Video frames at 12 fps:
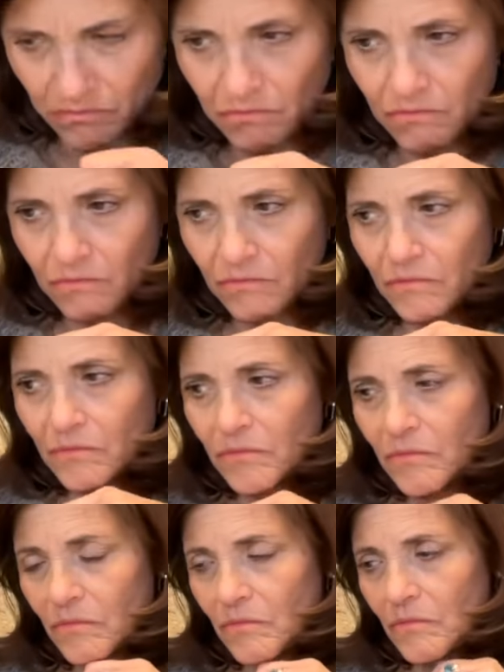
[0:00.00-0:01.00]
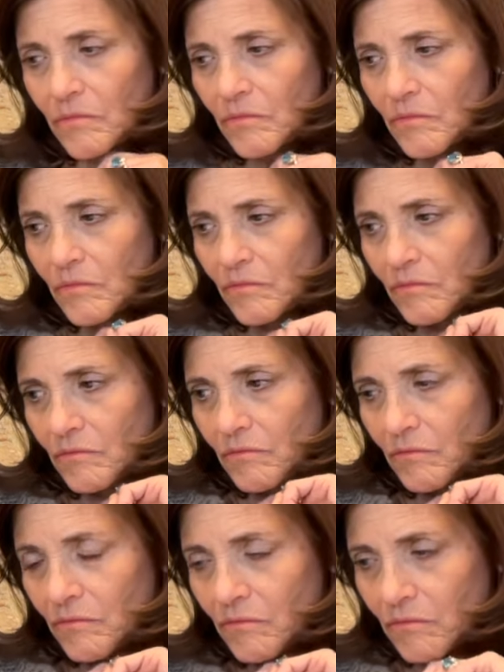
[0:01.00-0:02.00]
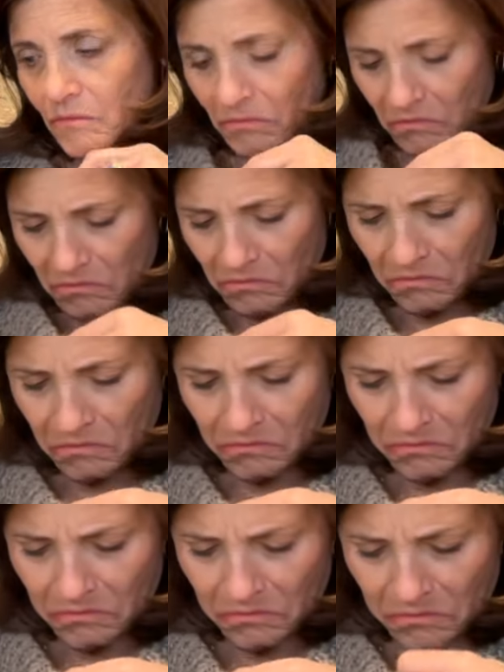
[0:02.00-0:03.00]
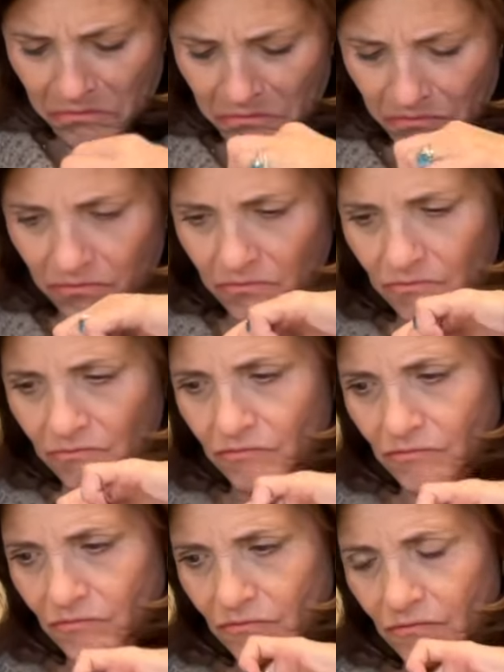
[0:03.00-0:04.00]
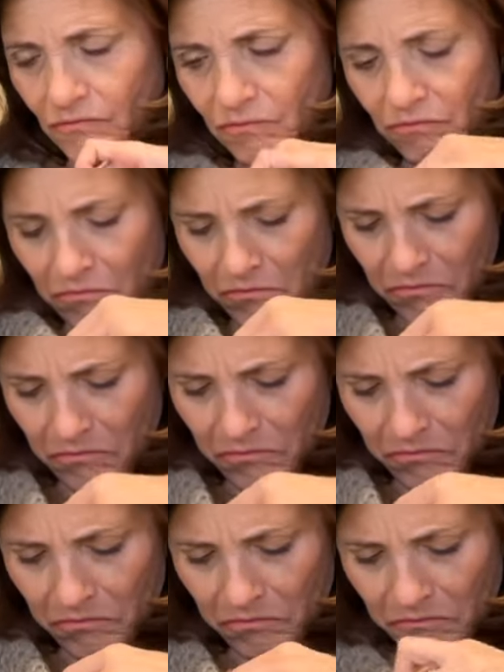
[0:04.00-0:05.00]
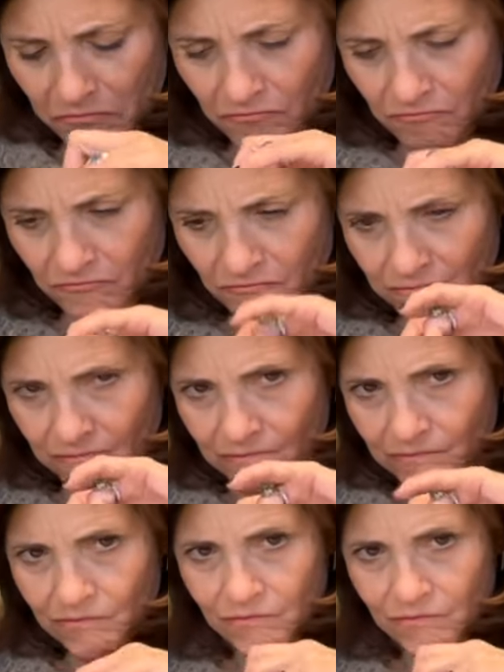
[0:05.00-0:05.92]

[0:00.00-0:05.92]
[no speech]